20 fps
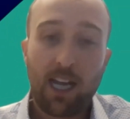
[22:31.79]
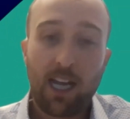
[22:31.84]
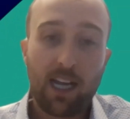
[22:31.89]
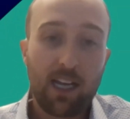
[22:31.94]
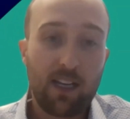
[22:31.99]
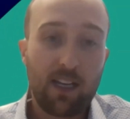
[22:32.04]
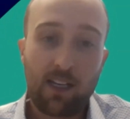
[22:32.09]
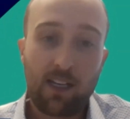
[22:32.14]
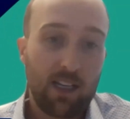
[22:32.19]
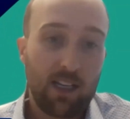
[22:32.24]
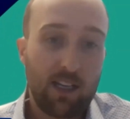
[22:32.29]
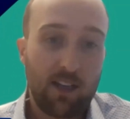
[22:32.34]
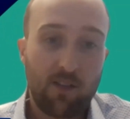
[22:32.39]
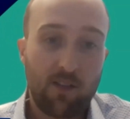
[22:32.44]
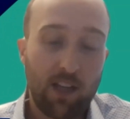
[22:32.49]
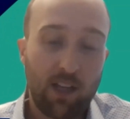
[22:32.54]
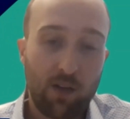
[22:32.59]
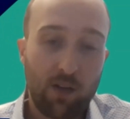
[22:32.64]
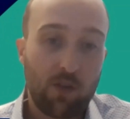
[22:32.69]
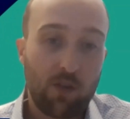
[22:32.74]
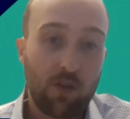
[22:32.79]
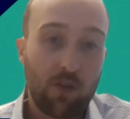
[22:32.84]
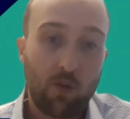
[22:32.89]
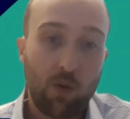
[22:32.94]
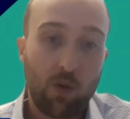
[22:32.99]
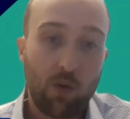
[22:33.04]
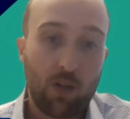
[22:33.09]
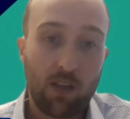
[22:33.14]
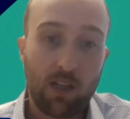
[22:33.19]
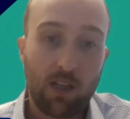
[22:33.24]
And it settled
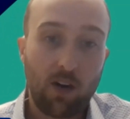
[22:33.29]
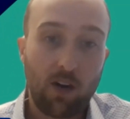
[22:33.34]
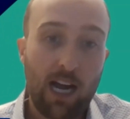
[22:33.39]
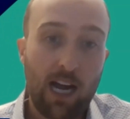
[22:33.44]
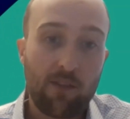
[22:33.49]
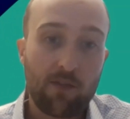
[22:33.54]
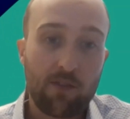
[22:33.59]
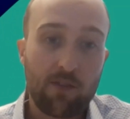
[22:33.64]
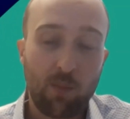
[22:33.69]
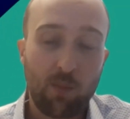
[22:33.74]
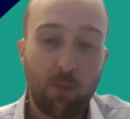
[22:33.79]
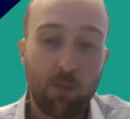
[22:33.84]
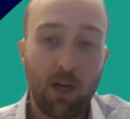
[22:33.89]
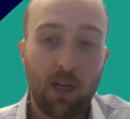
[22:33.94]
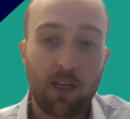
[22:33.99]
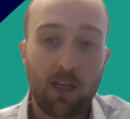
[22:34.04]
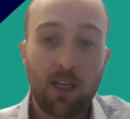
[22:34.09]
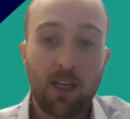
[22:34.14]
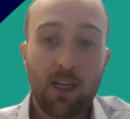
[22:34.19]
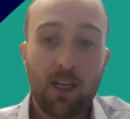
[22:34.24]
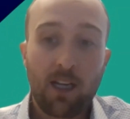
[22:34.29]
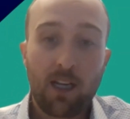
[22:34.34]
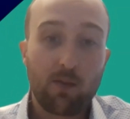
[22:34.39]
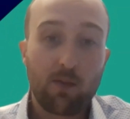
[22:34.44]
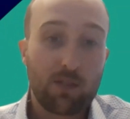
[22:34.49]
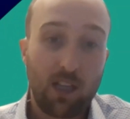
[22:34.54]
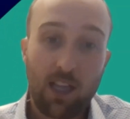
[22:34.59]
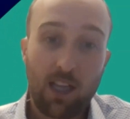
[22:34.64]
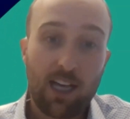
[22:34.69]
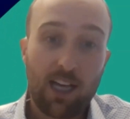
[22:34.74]
quickly thereafter, but it
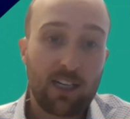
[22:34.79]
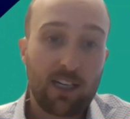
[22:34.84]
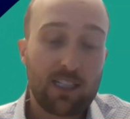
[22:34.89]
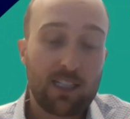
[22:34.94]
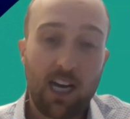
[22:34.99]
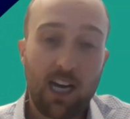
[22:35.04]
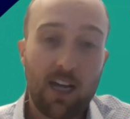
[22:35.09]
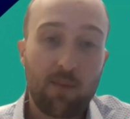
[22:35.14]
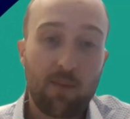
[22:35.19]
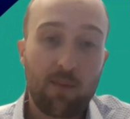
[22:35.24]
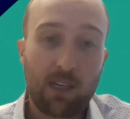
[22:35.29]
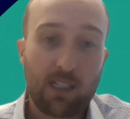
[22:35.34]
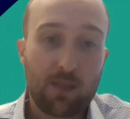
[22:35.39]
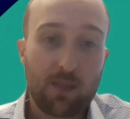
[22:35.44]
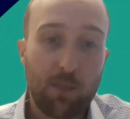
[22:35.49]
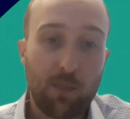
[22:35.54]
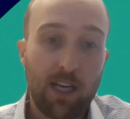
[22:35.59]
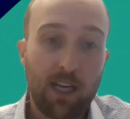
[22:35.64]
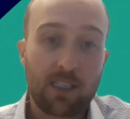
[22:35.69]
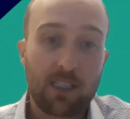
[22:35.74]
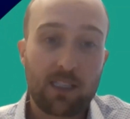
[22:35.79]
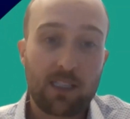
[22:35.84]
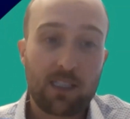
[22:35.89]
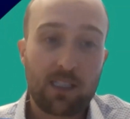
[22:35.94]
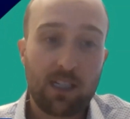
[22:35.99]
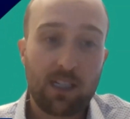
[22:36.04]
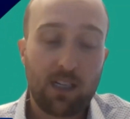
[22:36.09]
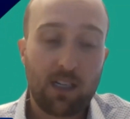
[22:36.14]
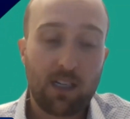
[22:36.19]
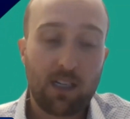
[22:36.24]
was a lot of time and
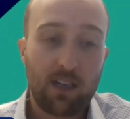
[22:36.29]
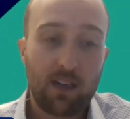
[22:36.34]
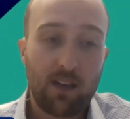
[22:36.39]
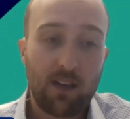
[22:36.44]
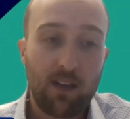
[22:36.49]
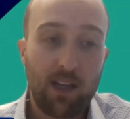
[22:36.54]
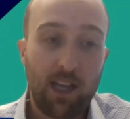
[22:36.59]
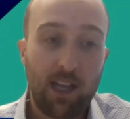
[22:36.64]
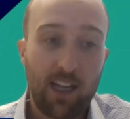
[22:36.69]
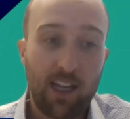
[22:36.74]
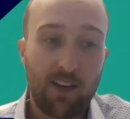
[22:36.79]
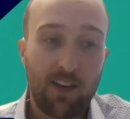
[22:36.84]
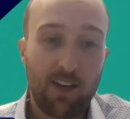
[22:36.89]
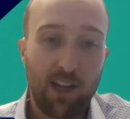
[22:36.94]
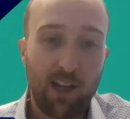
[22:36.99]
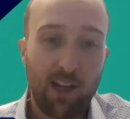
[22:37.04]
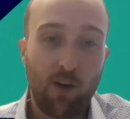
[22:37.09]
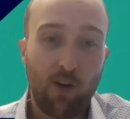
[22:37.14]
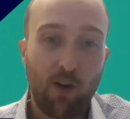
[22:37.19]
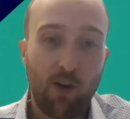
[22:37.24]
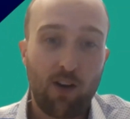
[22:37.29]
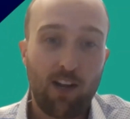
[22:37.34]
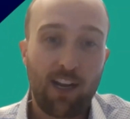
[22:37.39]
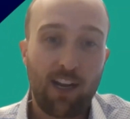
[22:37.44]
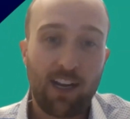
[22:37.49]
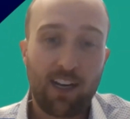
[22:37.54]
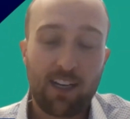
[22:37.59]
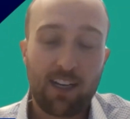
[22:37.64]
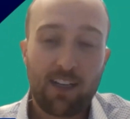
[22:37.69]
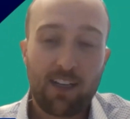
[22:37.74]
expense and
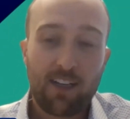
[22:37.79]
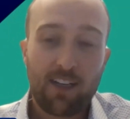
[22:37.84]
heartache